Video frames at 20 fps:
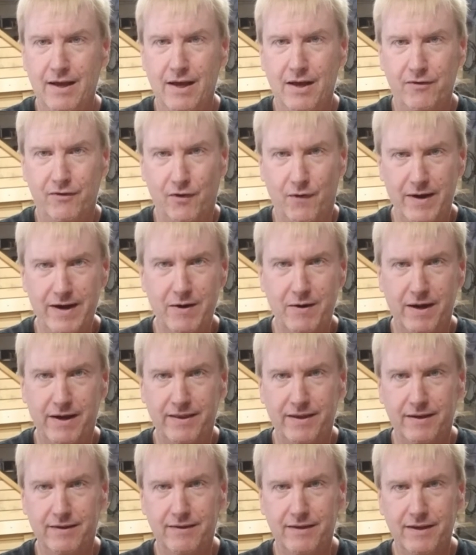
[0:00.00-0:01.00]
So
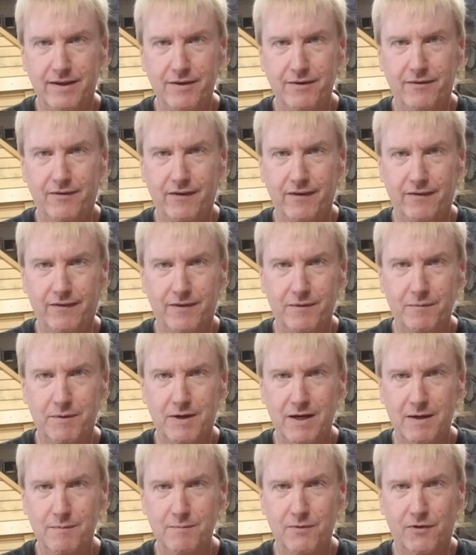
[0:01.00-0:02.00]
anyway, the Hue system
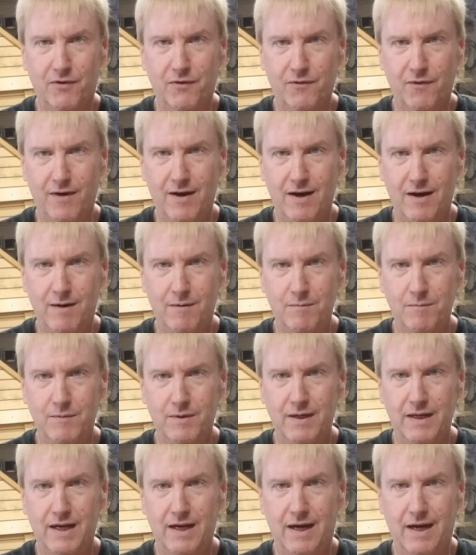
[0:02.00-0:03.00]
comes from
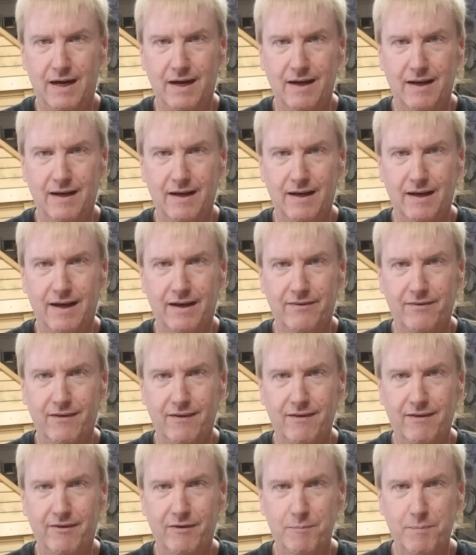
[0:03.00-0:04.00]
a
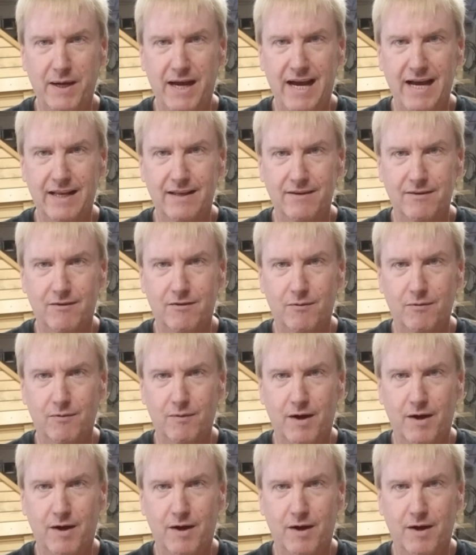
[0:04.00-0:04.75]
series of patents